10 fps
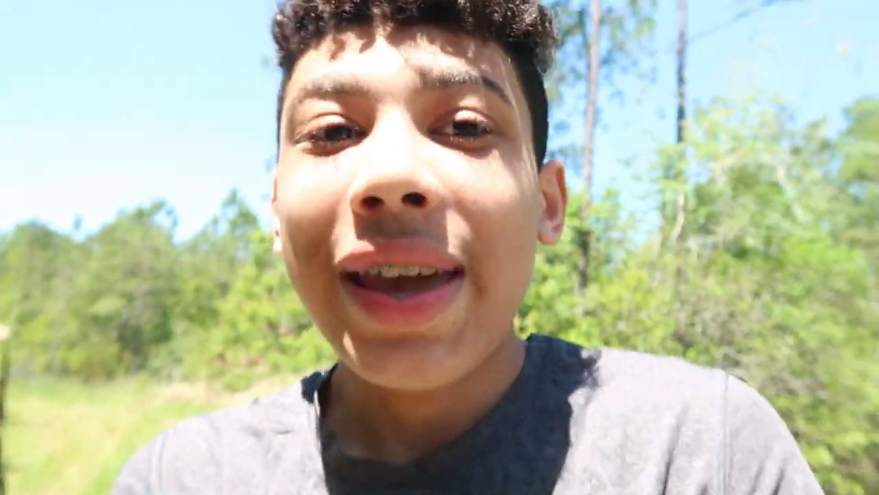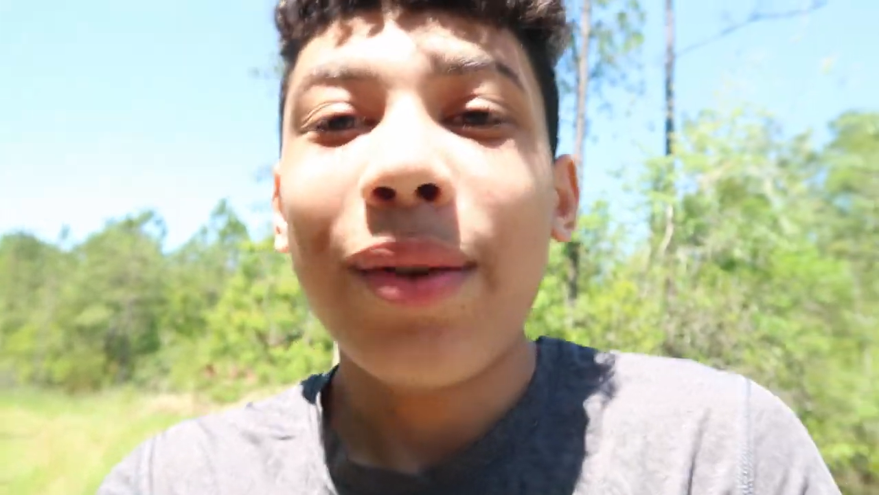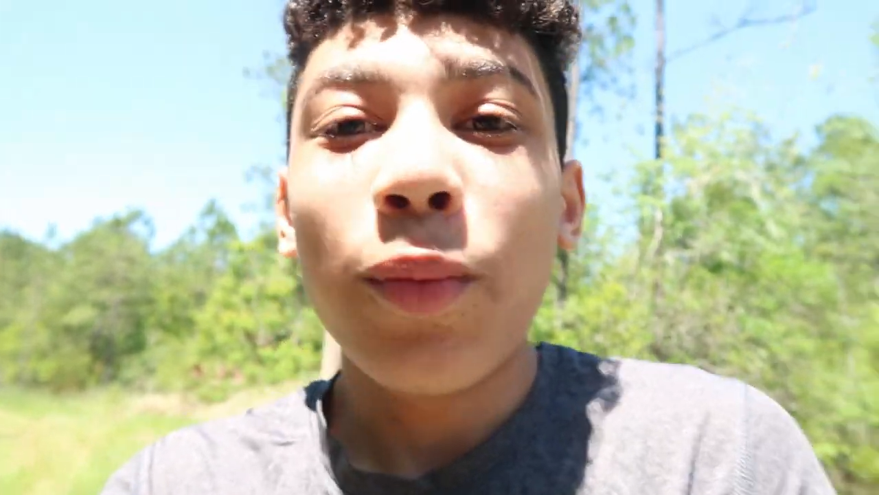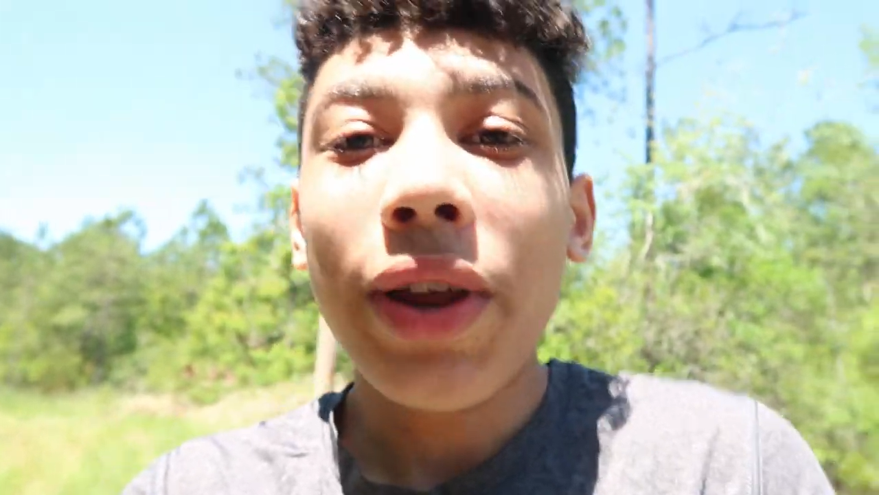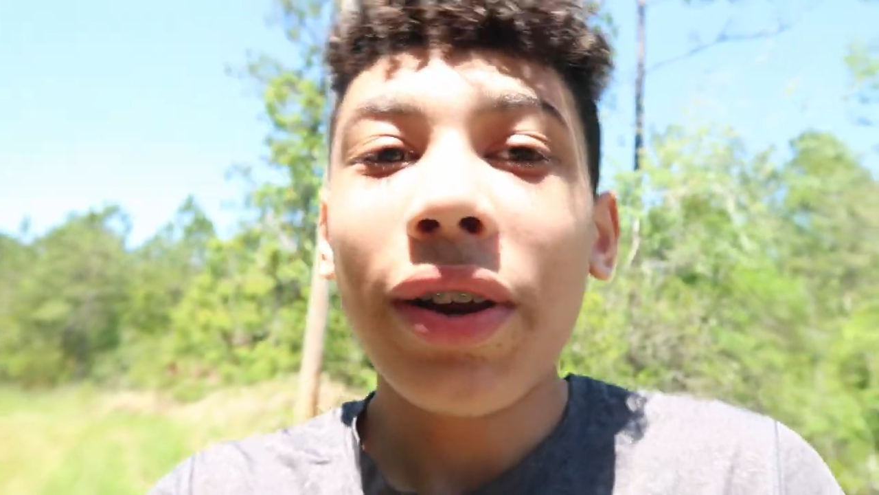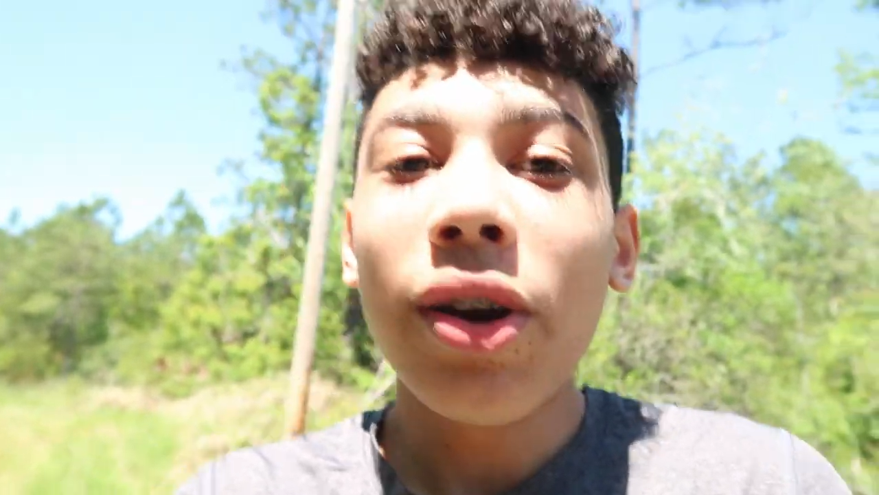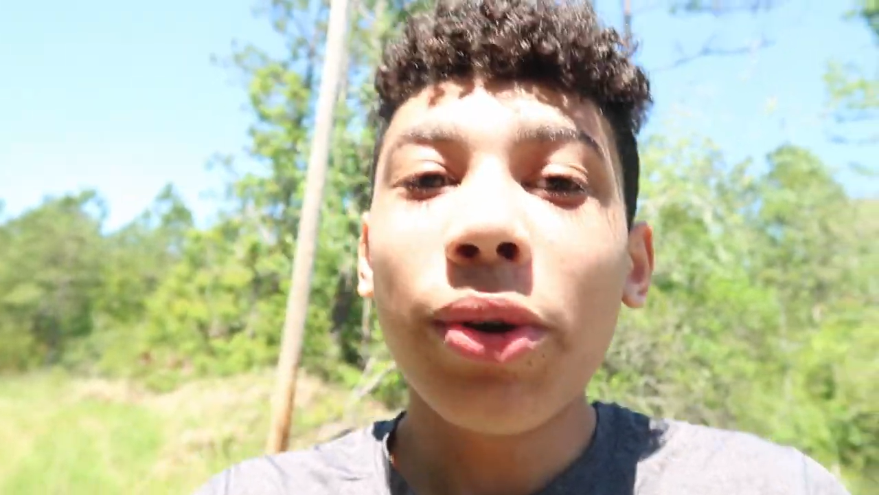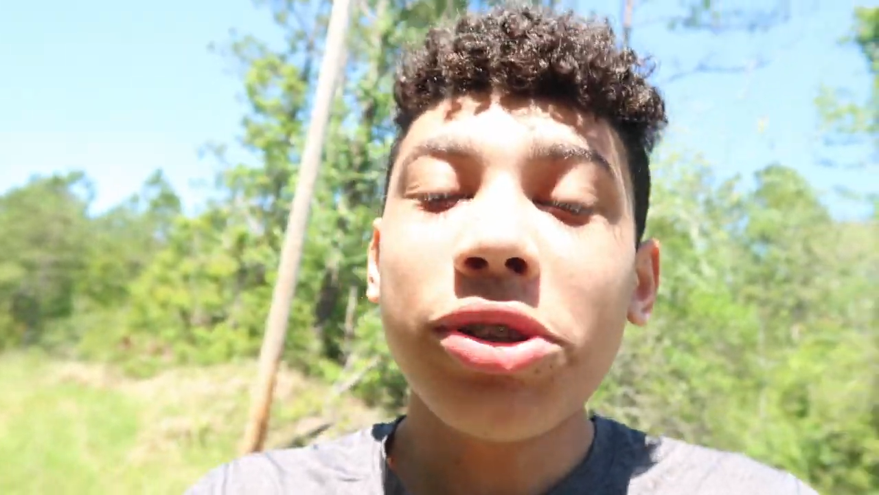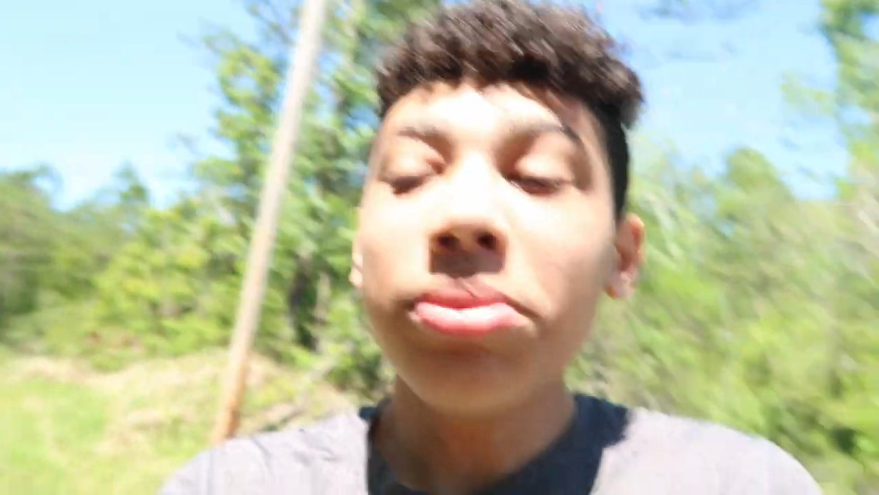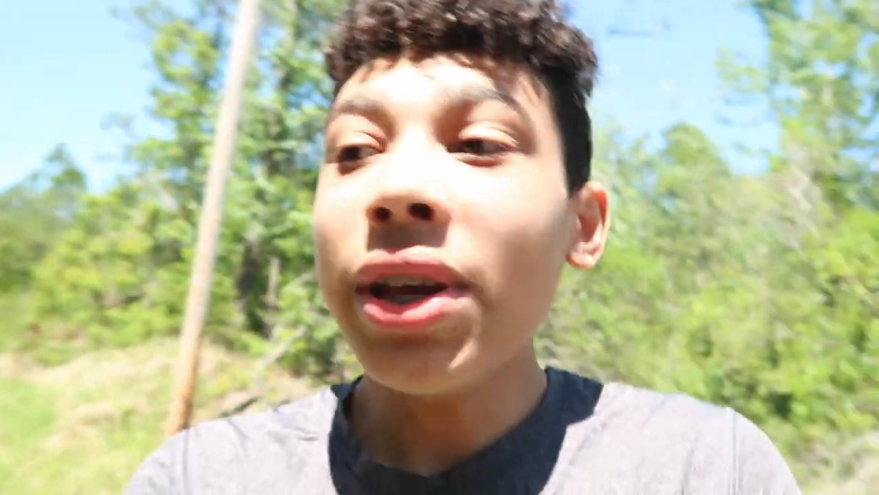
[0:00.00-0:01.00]
and we are
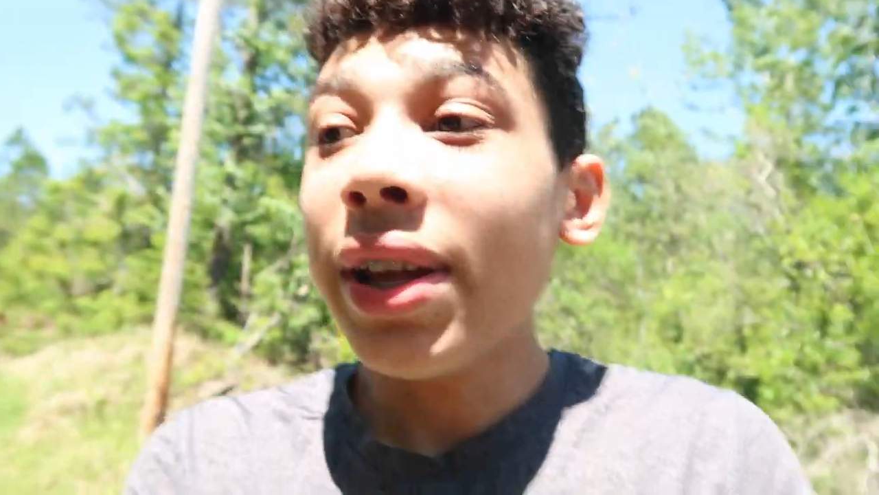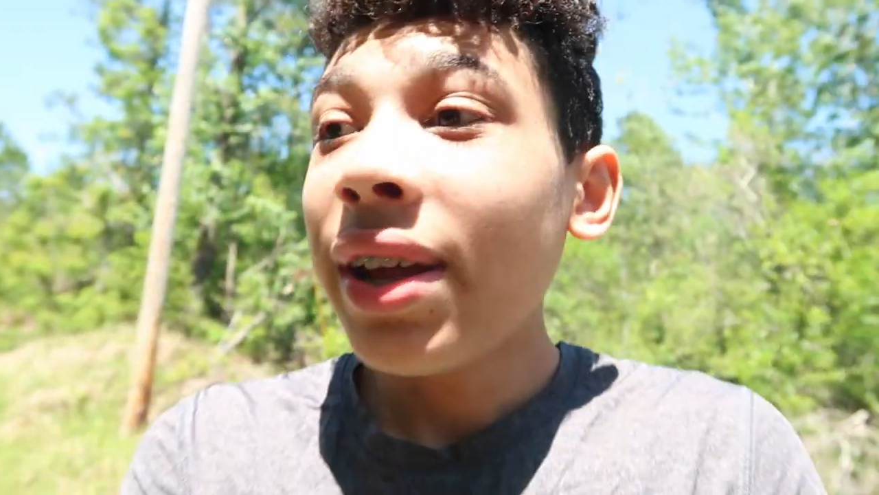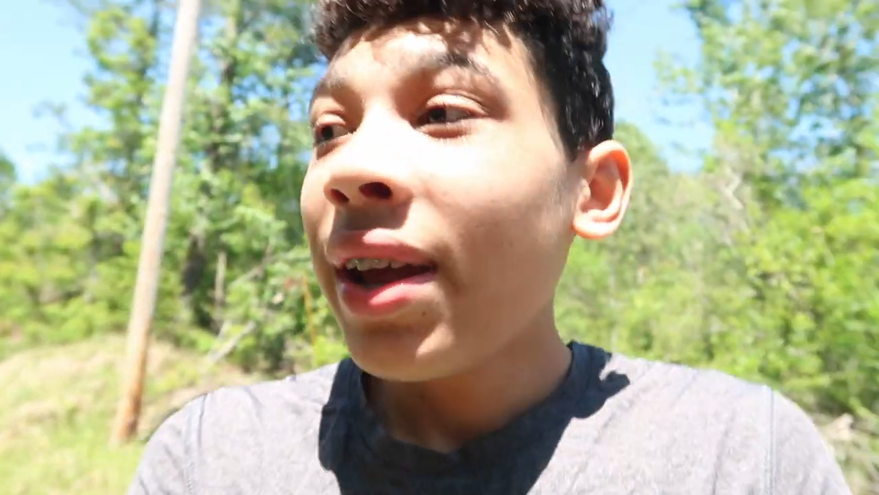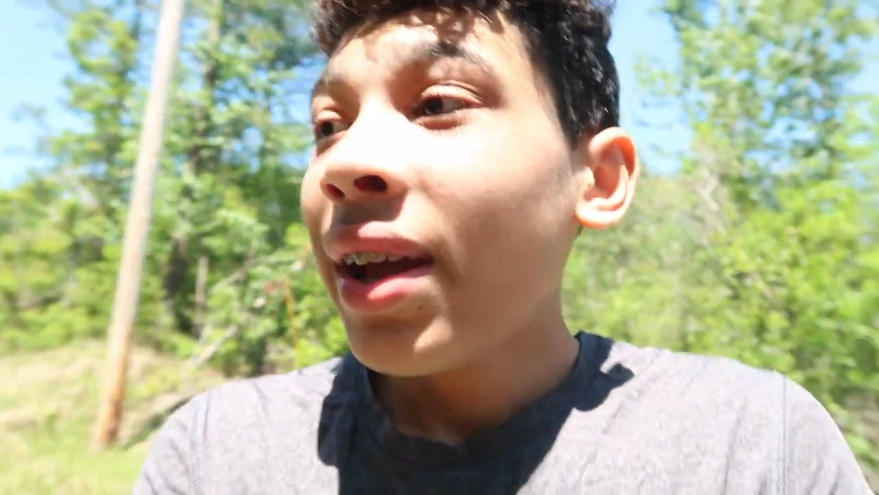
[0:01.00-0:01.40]
going to get